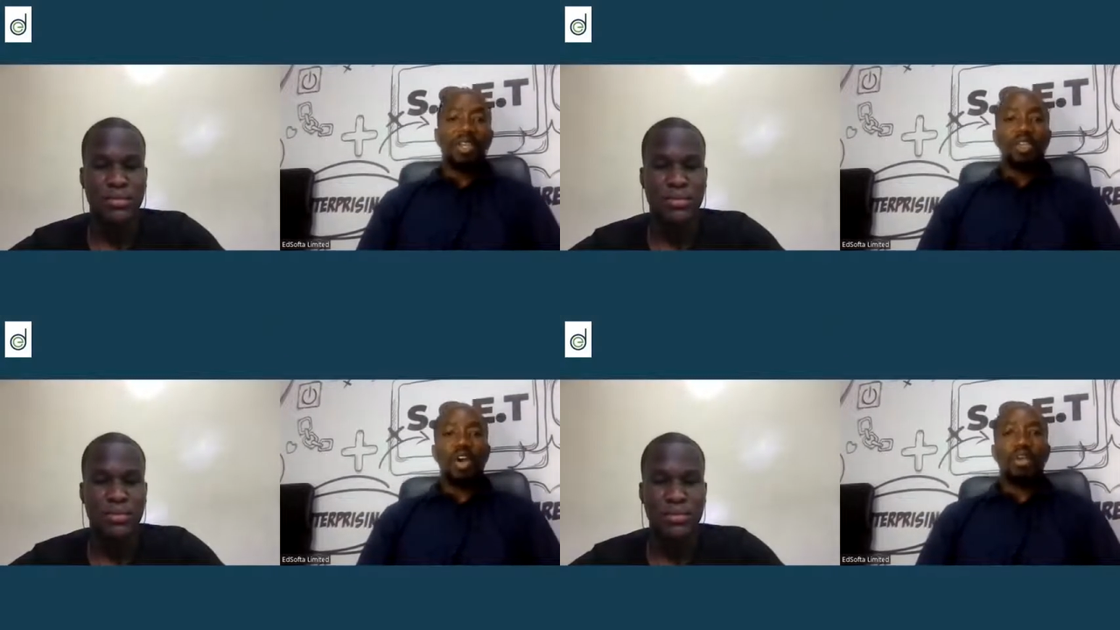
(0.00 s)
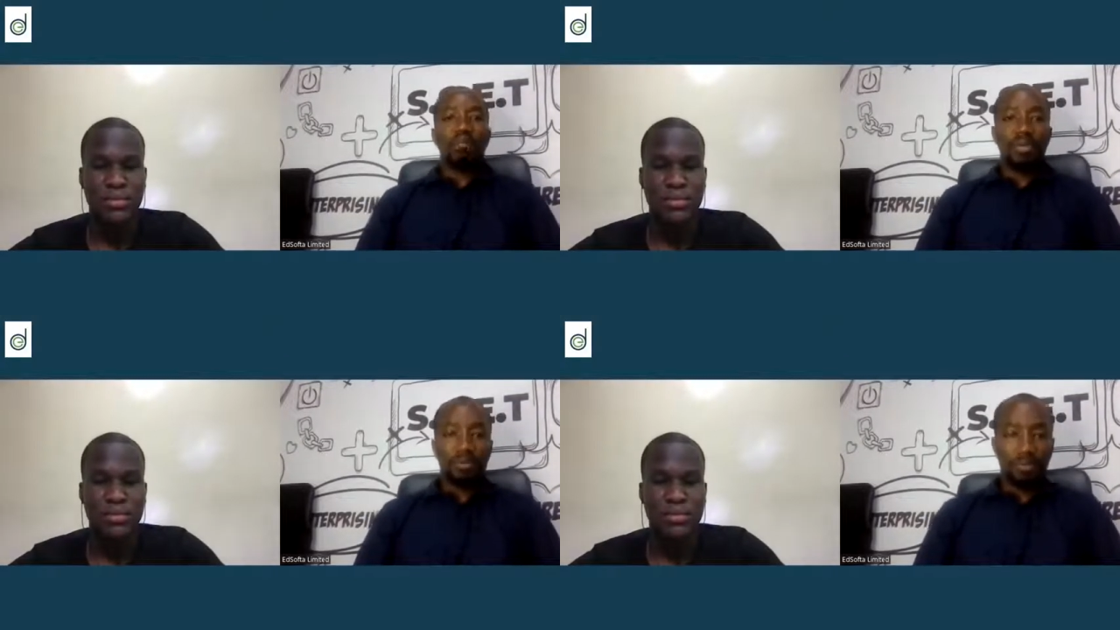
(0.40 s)

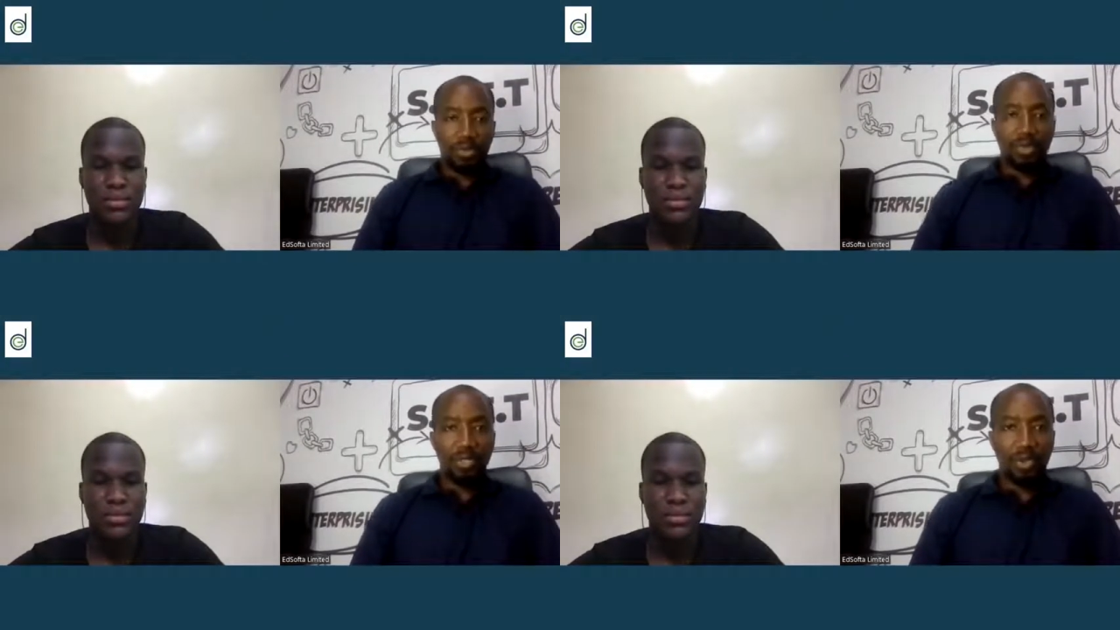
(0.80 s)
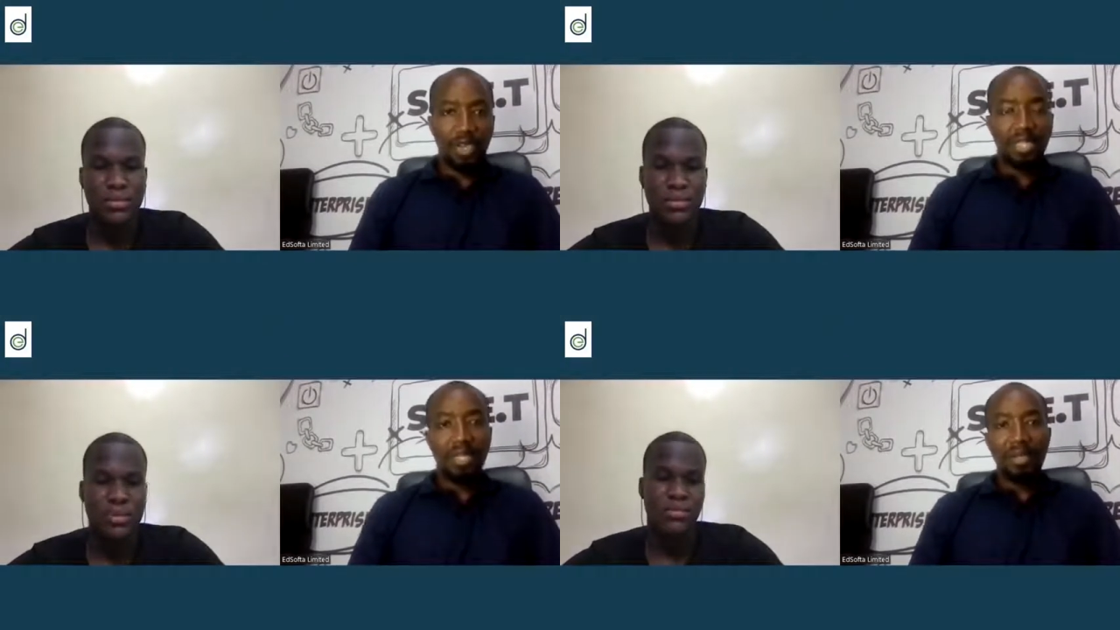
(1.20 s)
Speaker 1: Young People
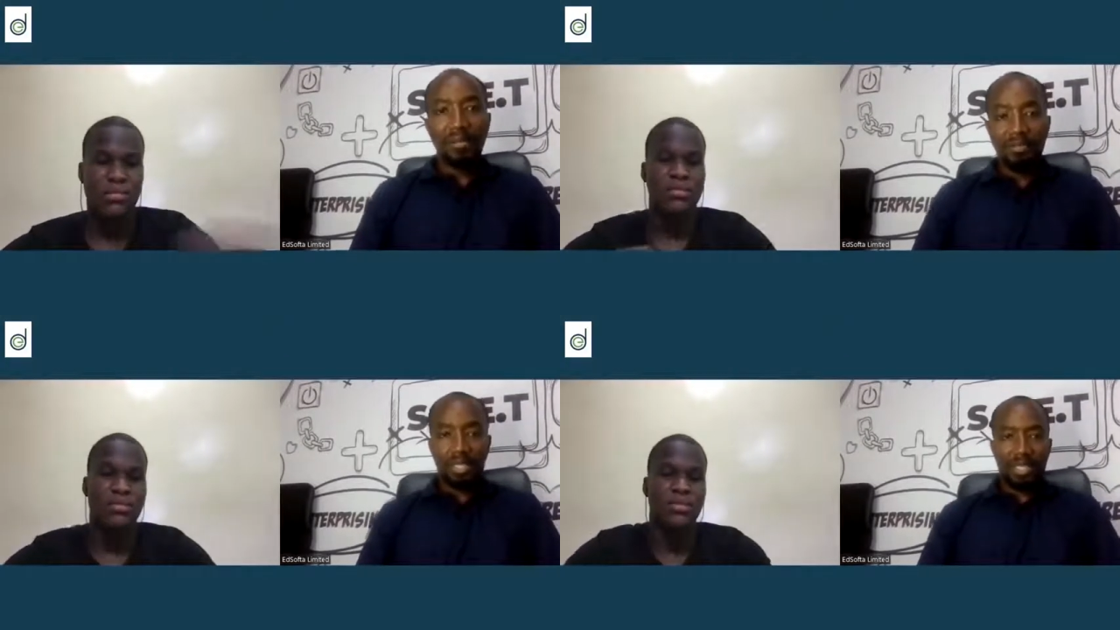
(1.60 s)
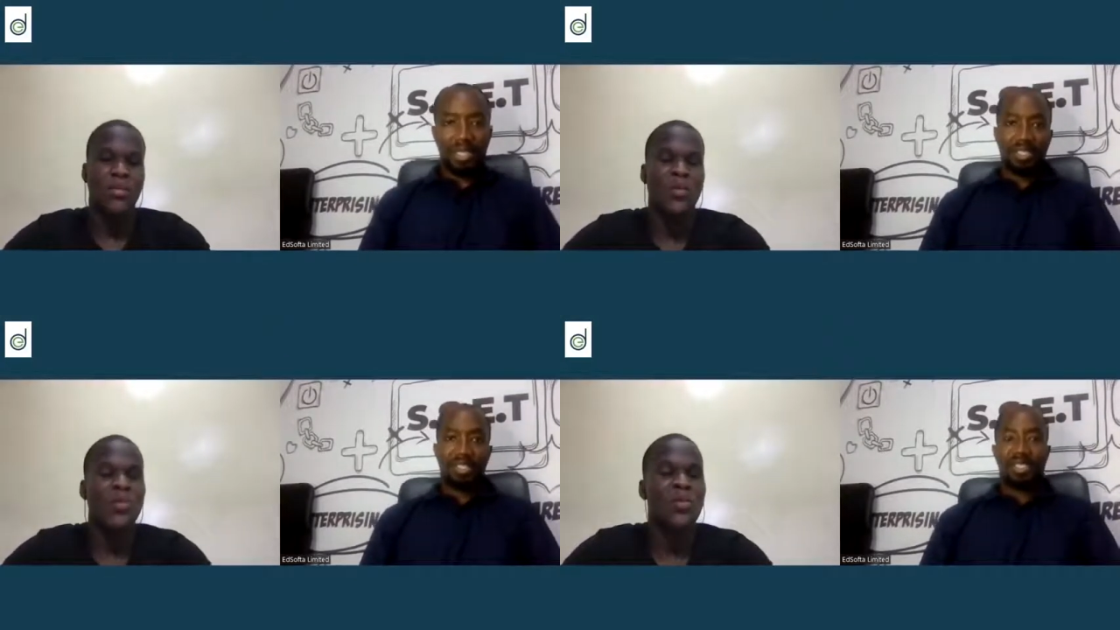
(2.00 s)
Doing Big
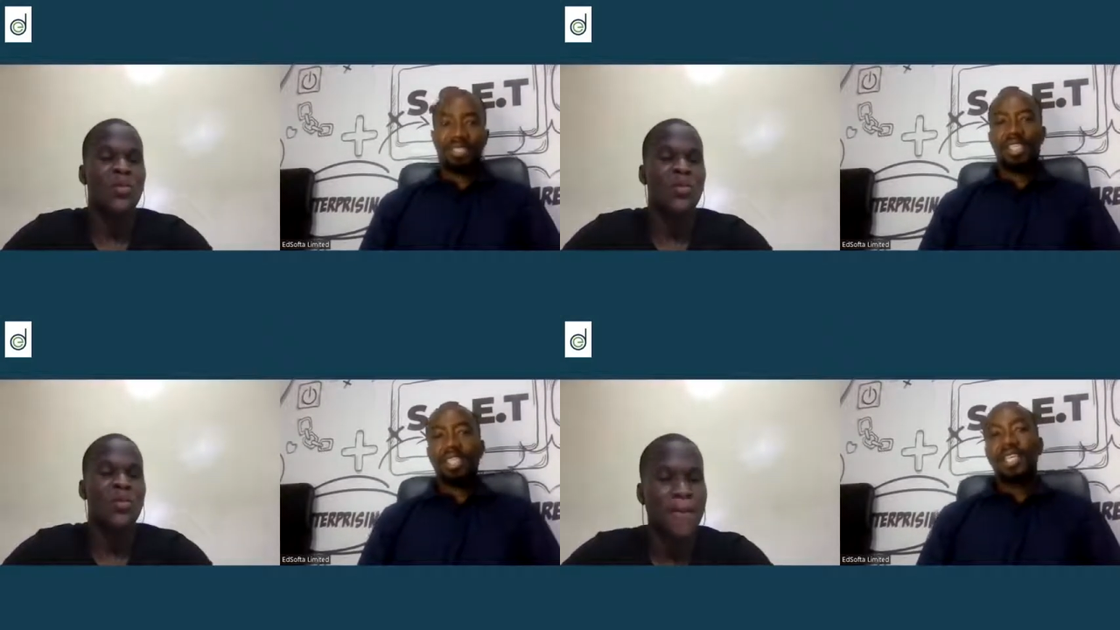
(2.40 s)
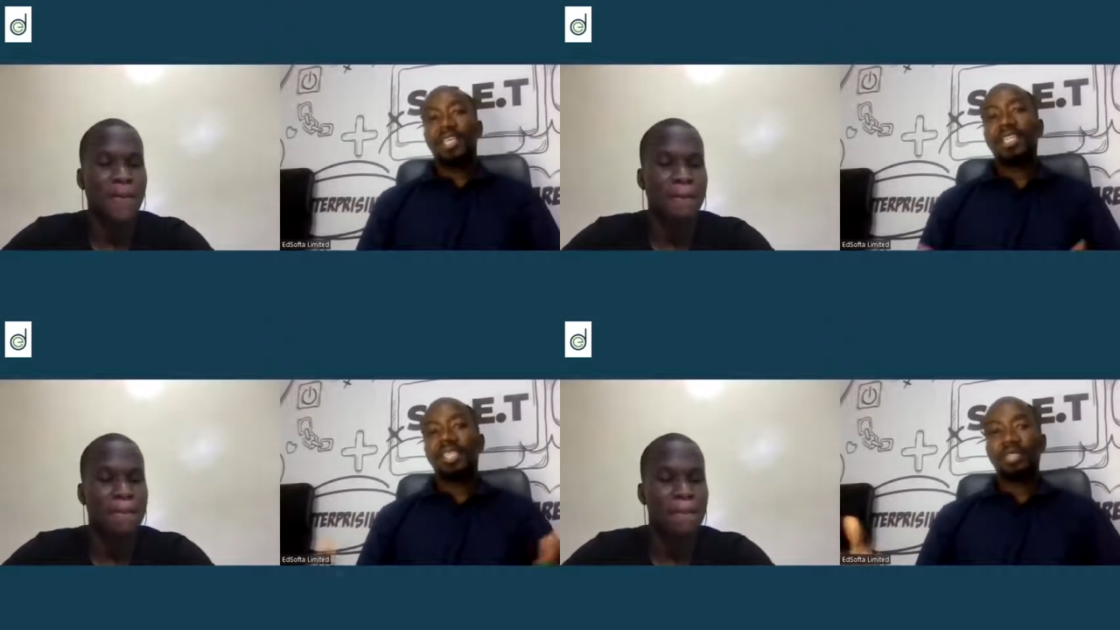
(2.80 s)
Things.
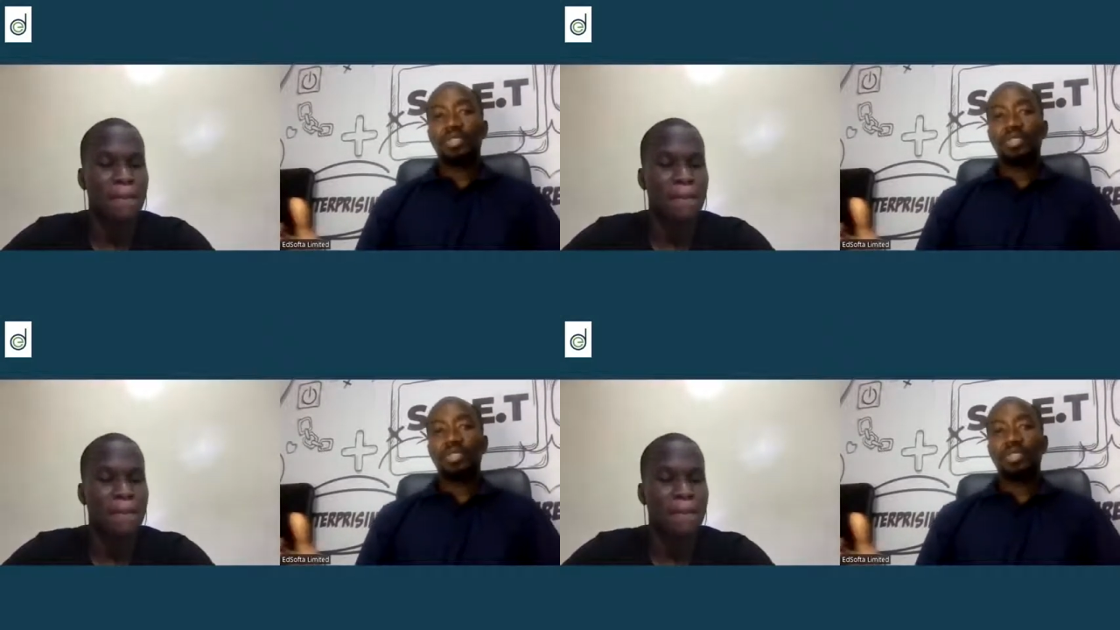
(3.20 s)
It's